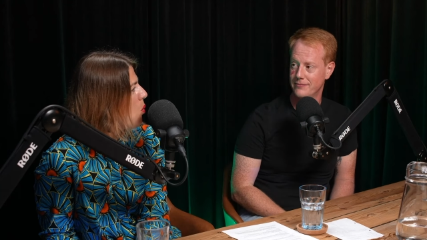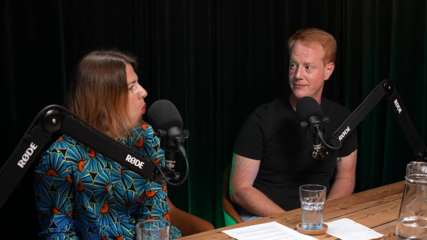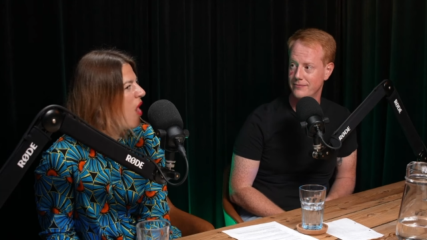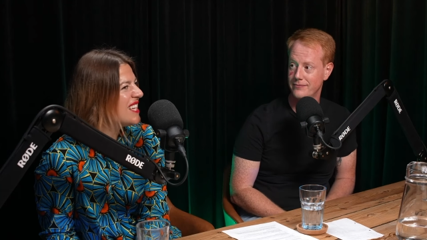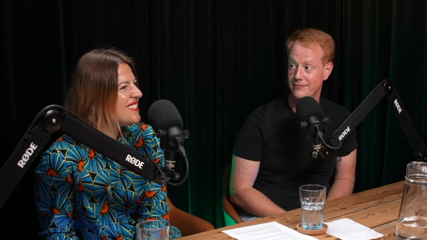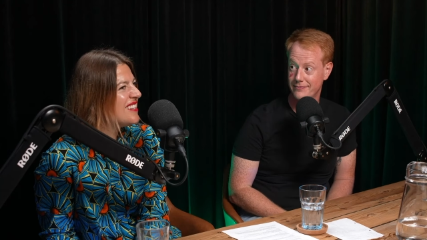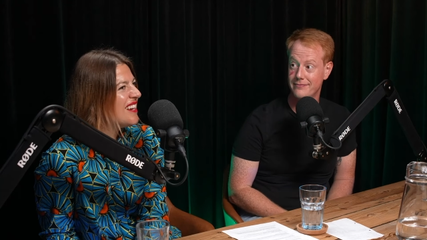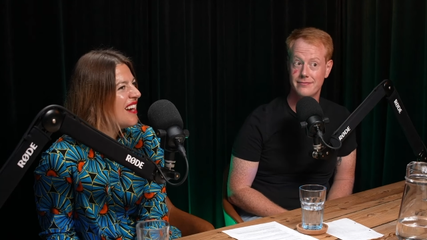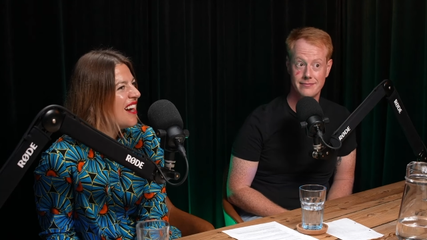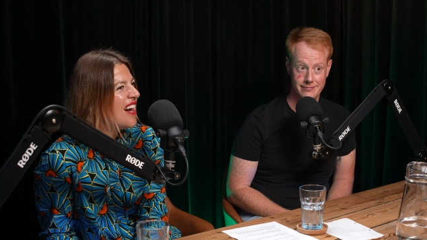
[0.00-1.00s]
Speaker 1: What? Was
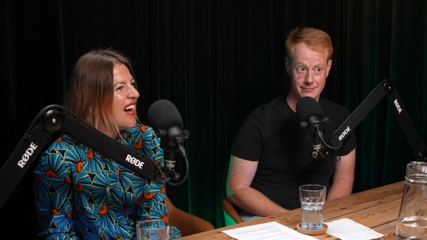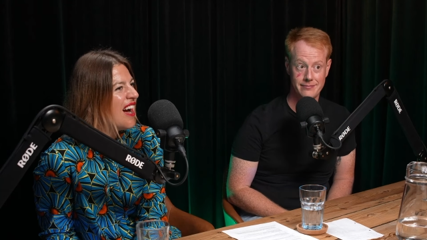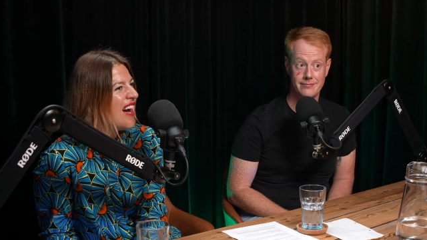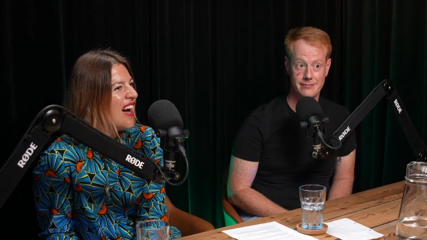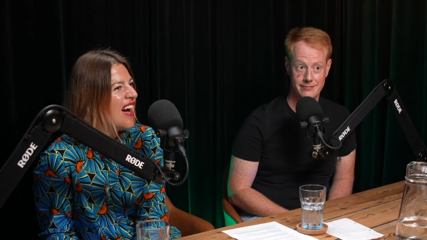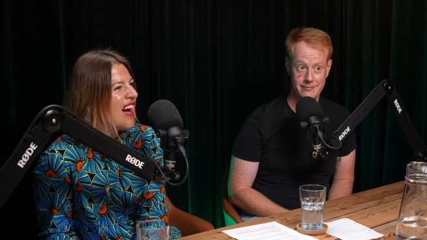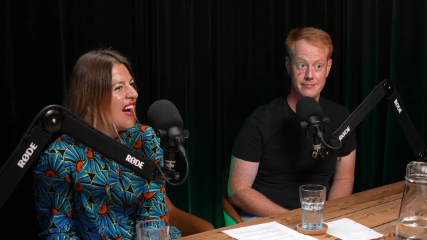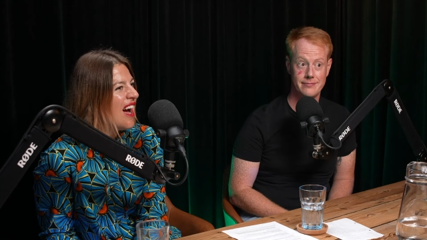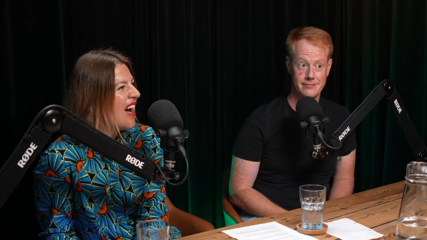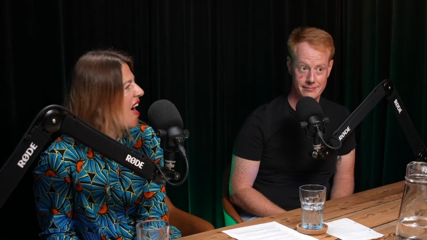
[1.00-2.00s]
the first ever
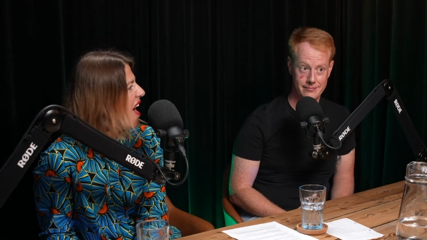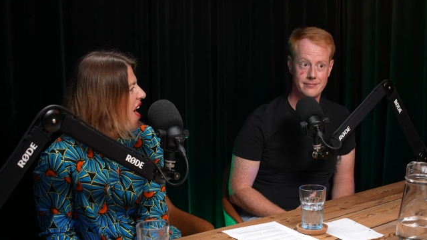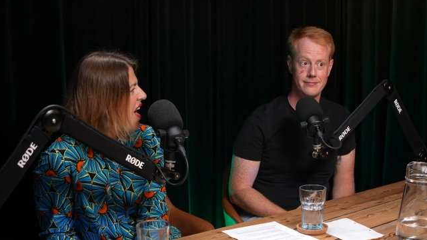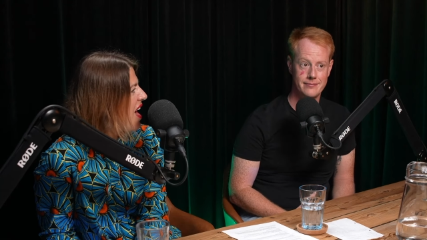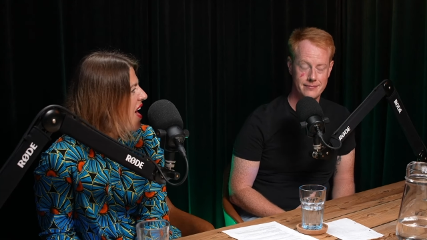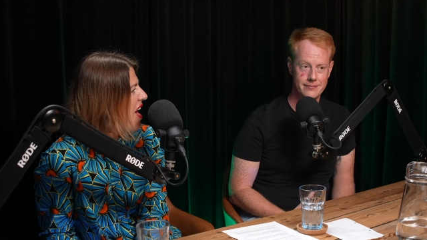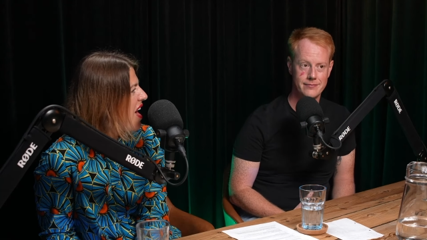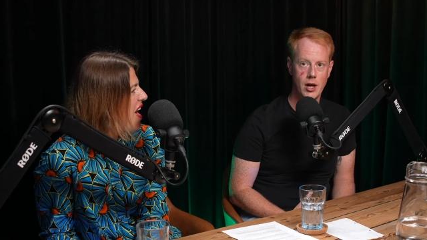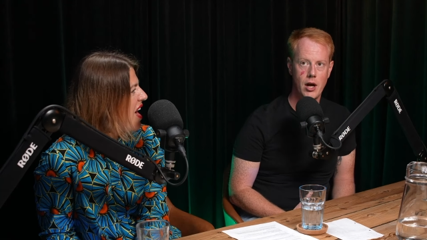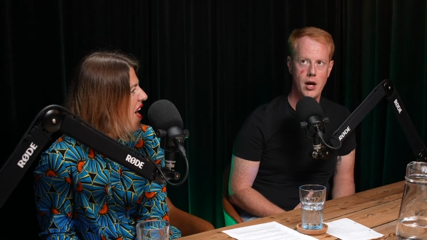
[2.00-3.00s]
or the first this year?
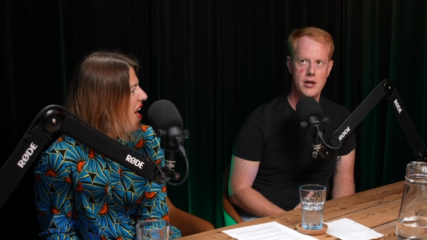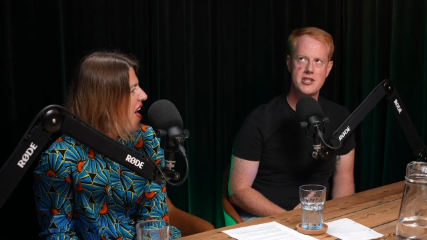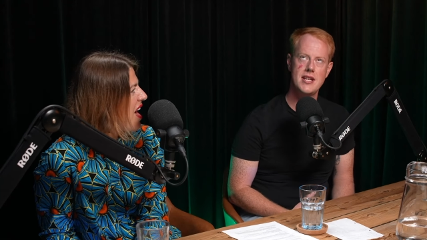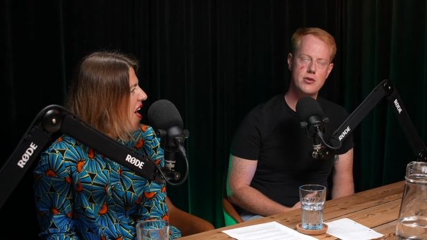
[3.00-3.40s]
Uh, since